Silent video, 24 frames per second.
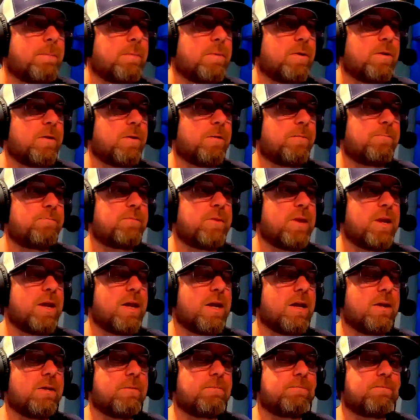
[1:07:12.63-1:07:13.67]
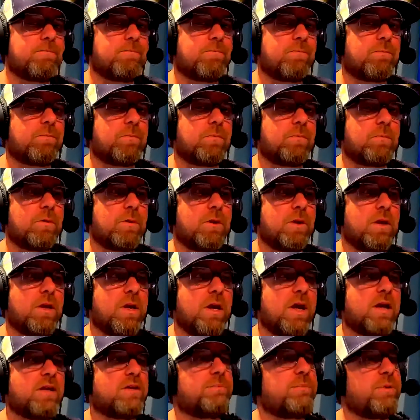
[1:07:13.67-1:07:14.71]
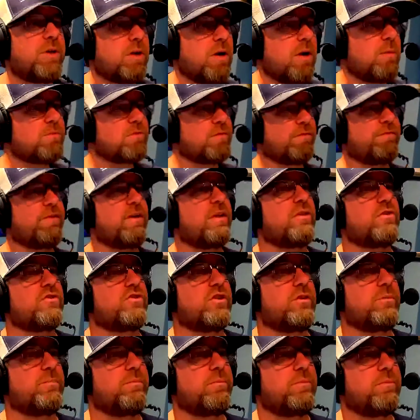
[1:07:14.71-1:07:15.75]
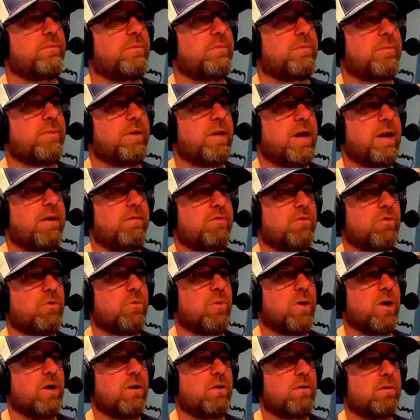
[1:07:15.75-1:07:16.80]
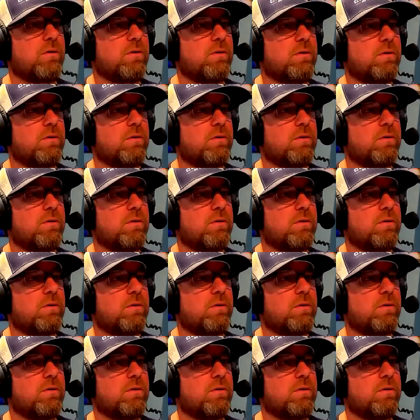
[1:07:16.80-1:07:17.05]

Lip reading: and it becomes a fellowship after a while.